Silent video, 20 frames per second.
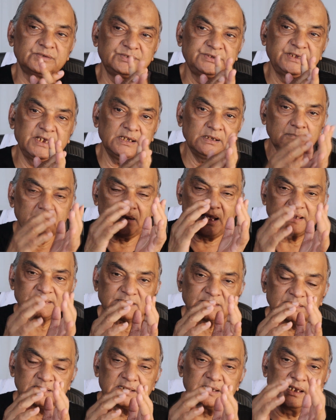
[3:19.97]
jinn
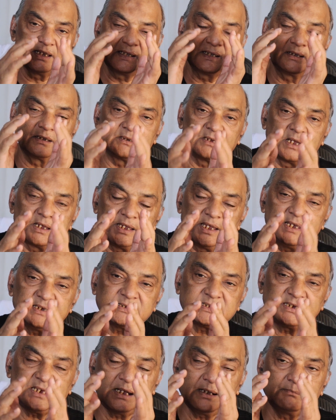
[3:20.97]
mosque in
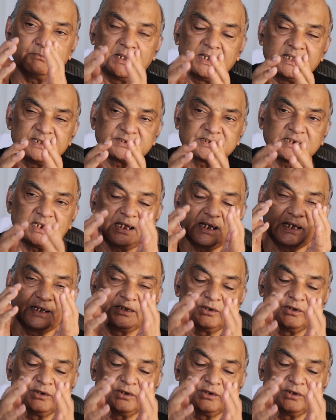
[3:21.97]
Asia, Malaysia,